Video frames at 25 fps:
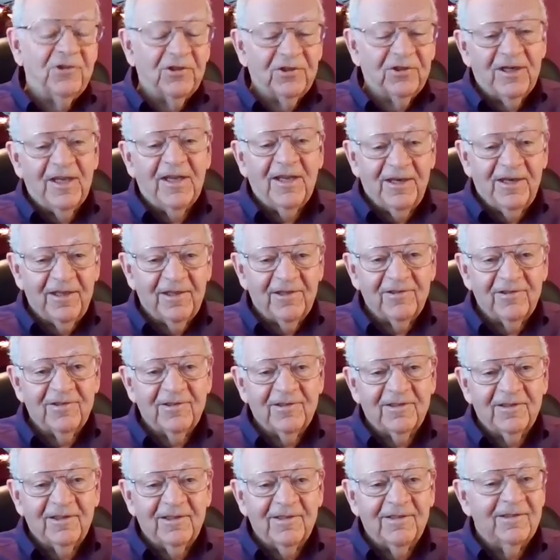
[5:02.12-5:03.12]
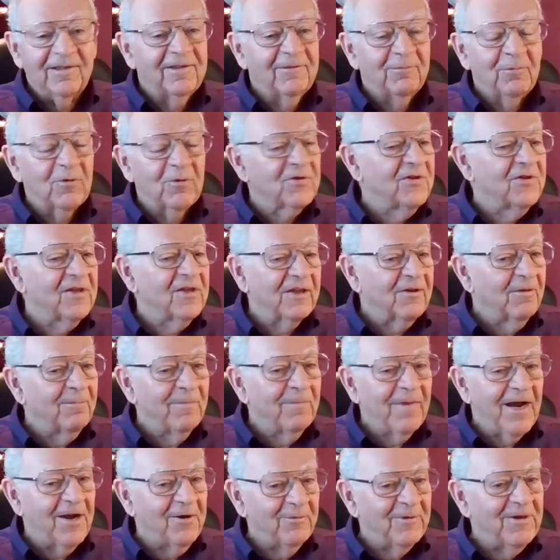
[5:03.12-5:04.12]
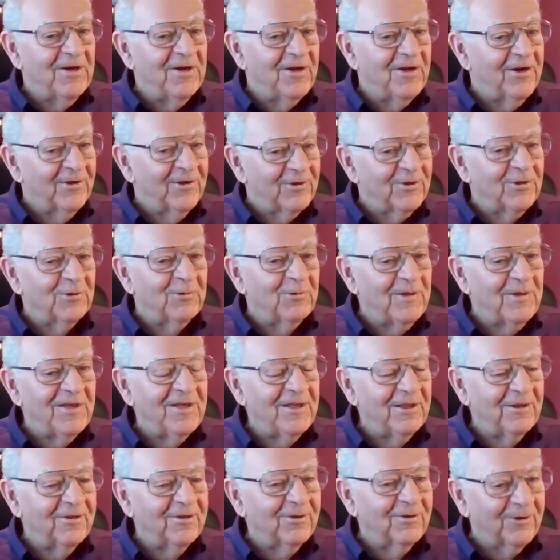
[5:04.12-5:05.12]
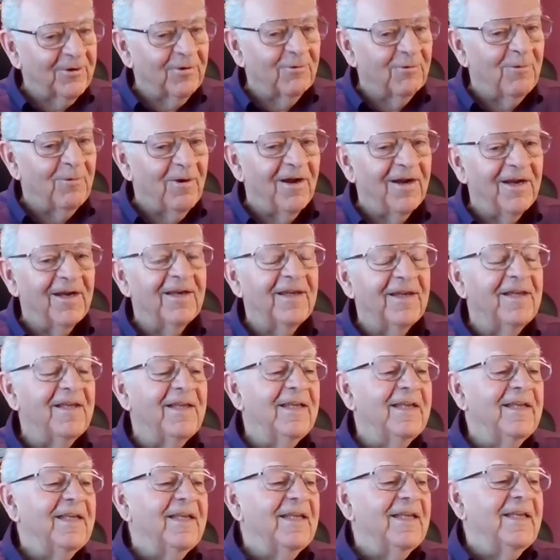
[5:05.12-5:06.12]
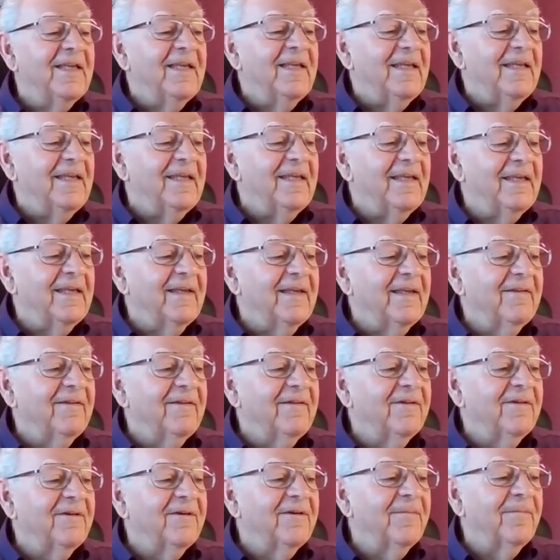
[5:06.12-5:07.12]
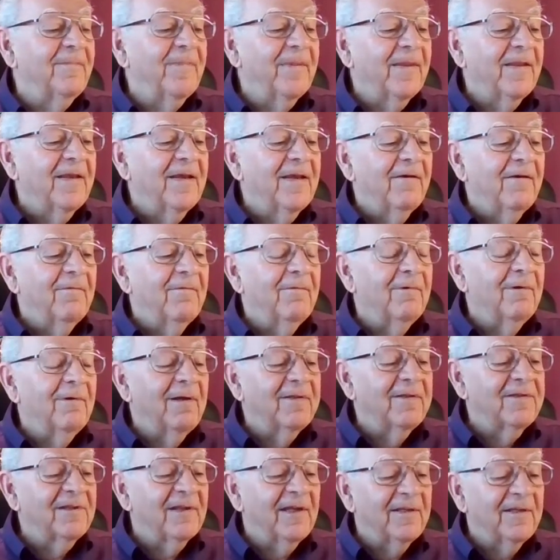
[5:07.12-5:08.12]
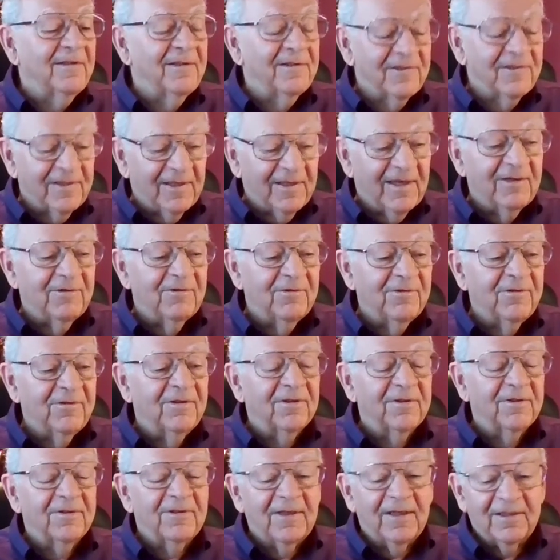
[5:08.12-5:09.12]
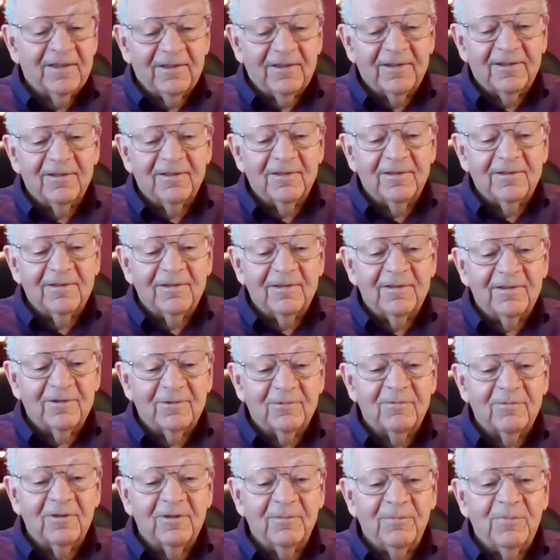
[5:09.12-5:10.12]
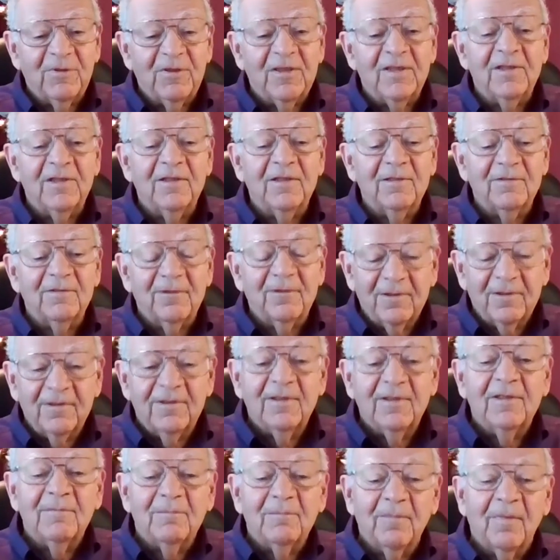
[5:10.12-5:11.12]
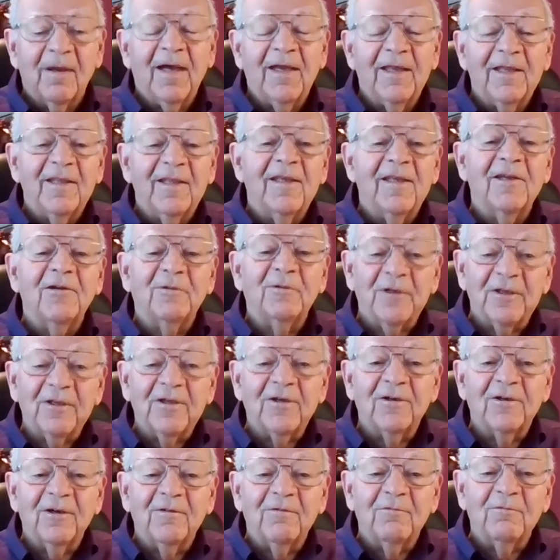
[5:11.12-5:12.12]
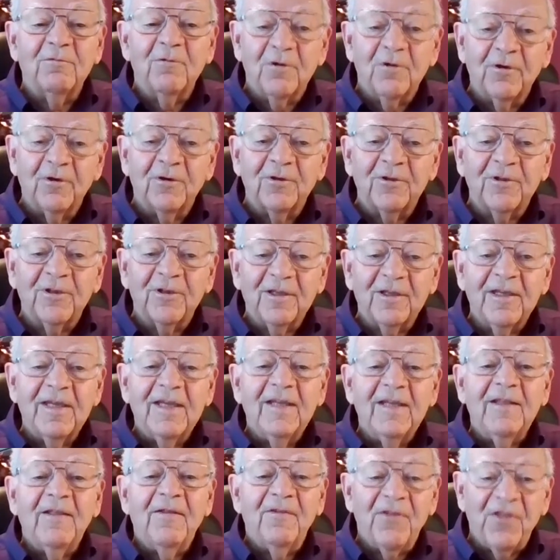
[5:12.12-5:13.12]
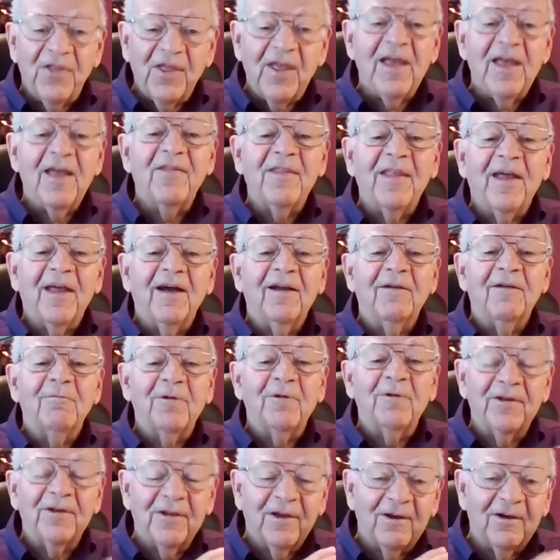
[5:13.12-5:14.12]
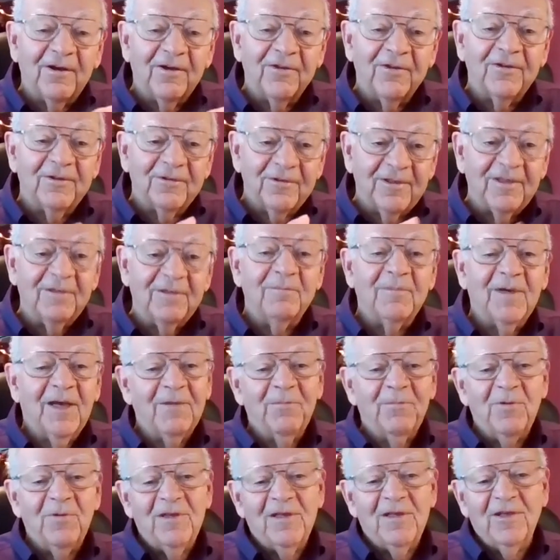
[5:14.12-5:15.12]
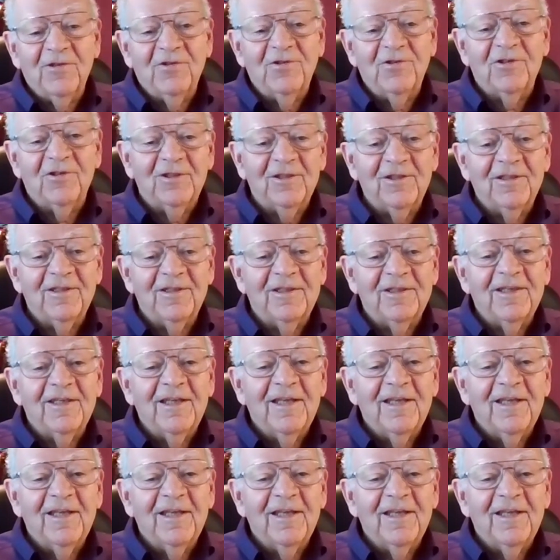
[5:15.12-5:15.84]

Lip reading: genetics. It was not on my radar screen. It took a while. And once I decided that this would be my area of work, then I went on and did my PhD